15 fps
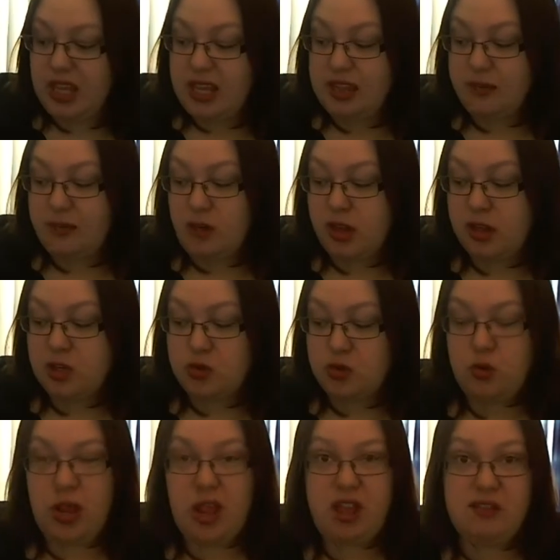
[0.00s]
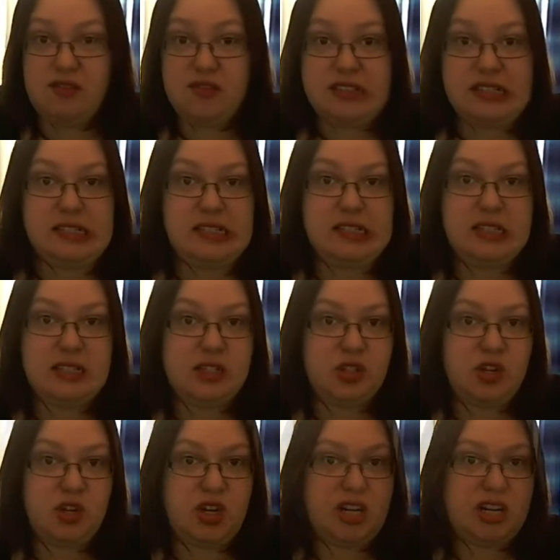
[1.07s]
If I should have,
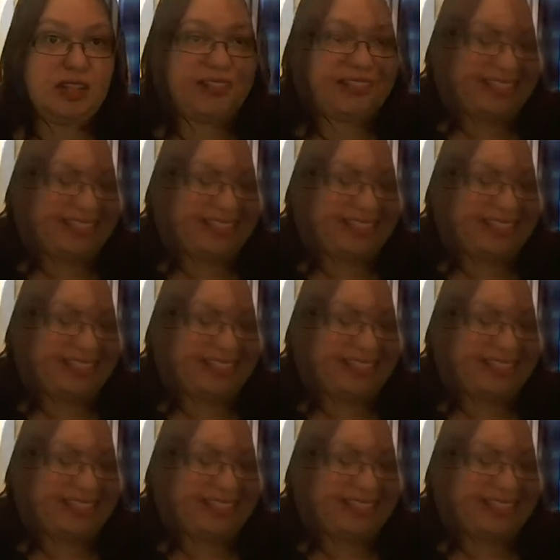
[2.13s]
sorry.